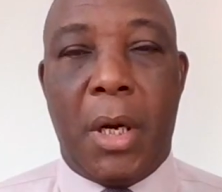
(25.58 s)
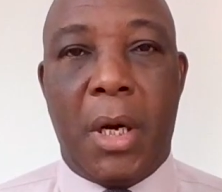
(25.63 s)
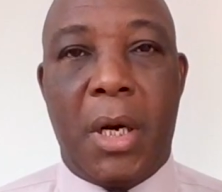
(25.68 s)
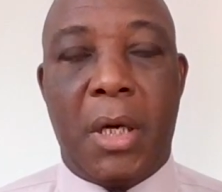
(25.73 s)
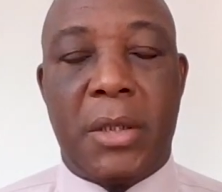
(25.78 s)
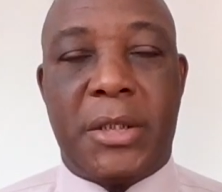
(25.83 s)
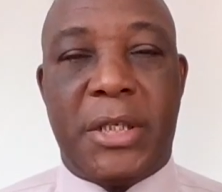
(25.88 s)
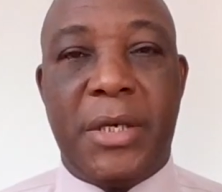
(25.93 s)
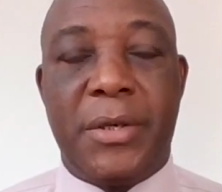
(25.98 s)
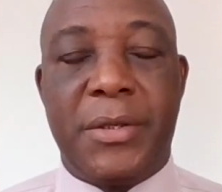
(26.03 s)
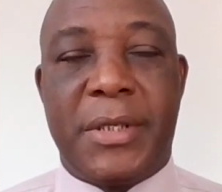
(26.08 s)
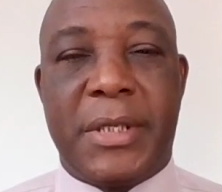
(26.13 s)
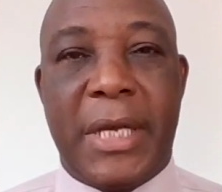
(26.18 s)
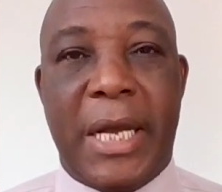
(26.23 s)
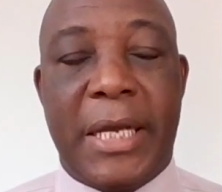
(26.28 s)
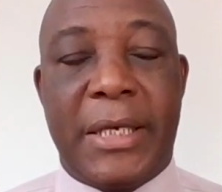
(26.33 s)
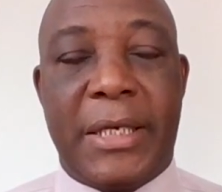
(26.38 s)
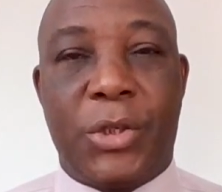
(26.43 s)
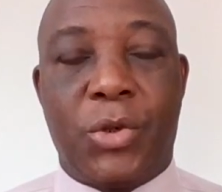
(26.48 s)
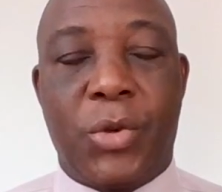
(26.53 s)

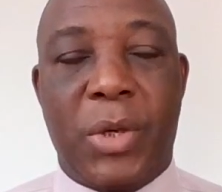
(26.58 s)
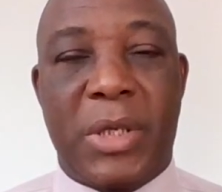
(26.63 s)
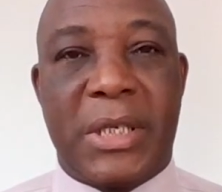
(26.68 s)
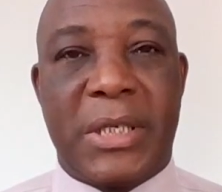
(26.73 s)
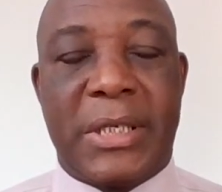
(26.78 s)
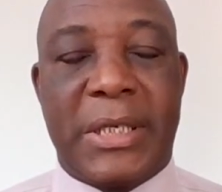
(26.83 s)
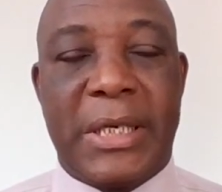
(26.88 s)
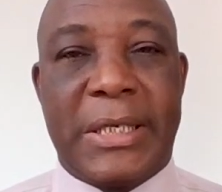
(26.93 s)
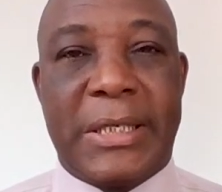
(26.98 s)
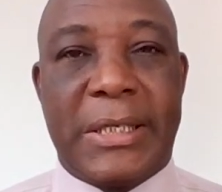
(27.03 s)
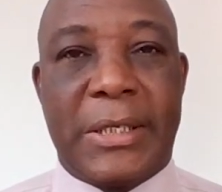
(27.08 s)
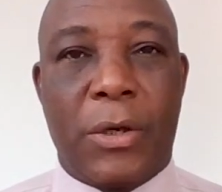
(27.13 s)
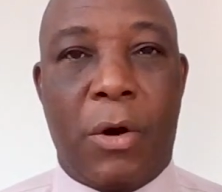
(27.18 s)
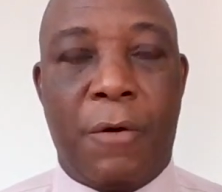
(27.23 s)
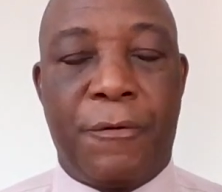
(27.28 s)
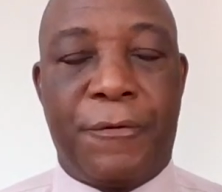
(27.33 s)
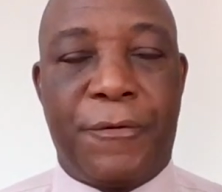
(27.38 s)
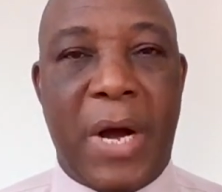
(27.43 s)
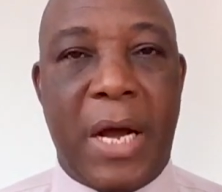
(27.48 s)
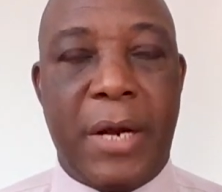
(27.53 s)
Tuesday, the 26th
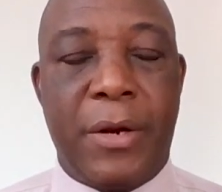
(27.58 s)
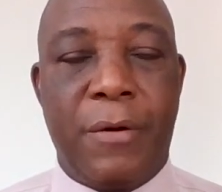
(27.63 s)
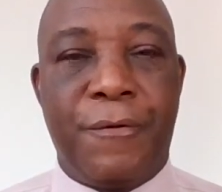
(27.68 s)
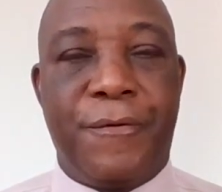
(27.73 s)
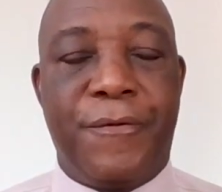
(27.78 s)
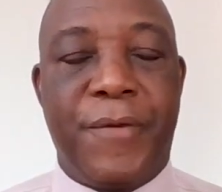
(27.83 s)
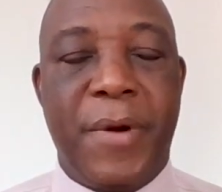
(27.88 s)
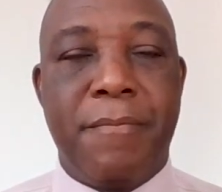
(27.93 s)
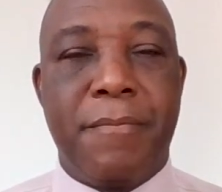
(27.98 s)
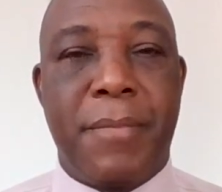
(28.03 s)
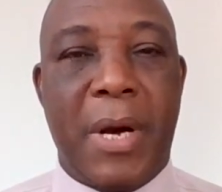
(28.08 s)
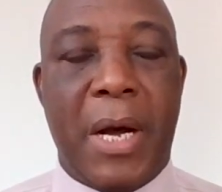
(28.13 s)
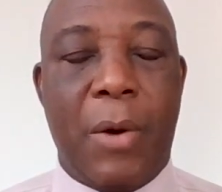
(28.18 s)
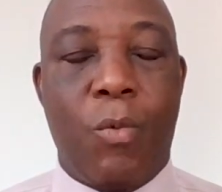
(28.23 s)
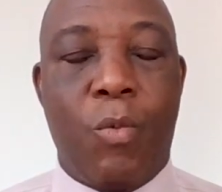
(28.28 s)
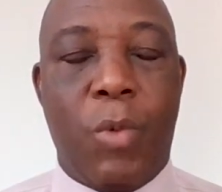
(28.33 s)
of November.